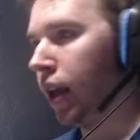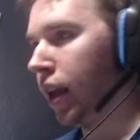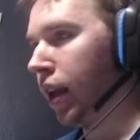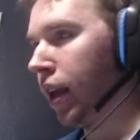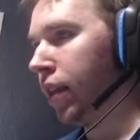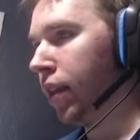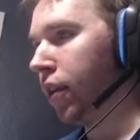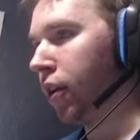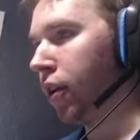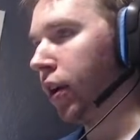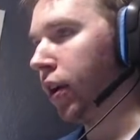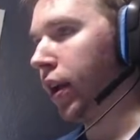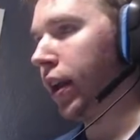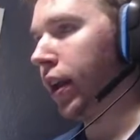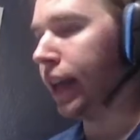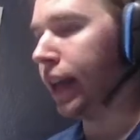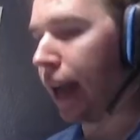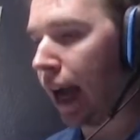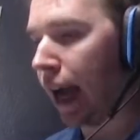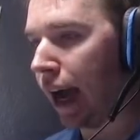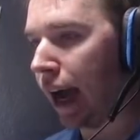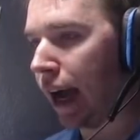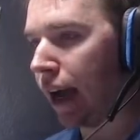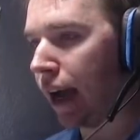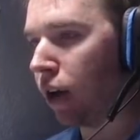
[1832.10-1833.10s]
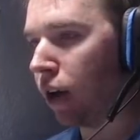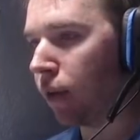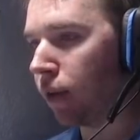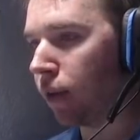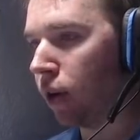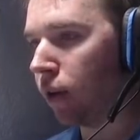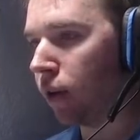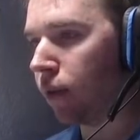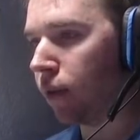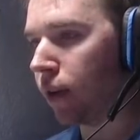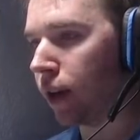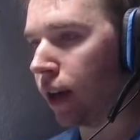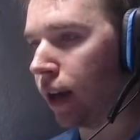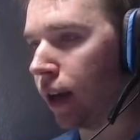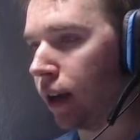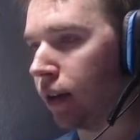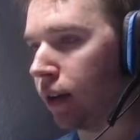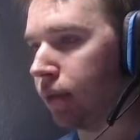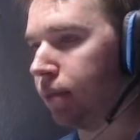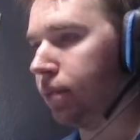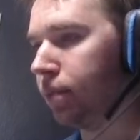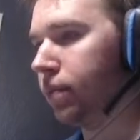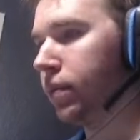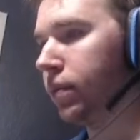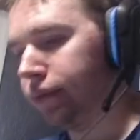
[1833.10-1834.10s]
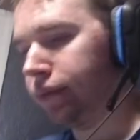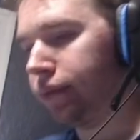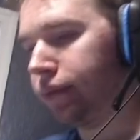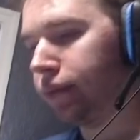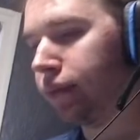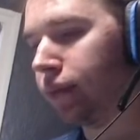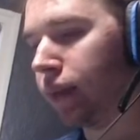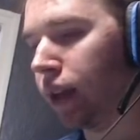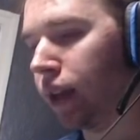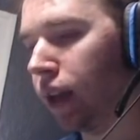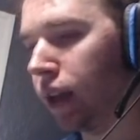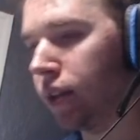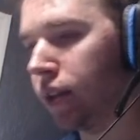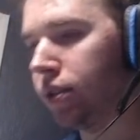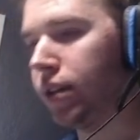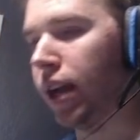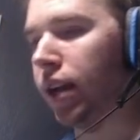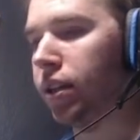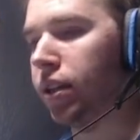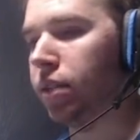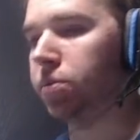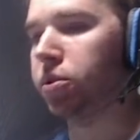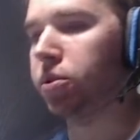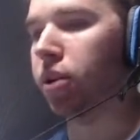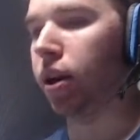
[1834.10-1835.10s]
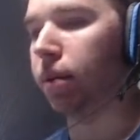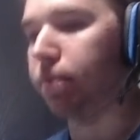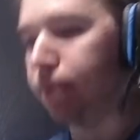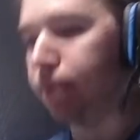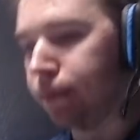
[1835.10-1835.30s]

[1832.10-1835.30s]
They're going to die over and over again. So yeah, subscribe.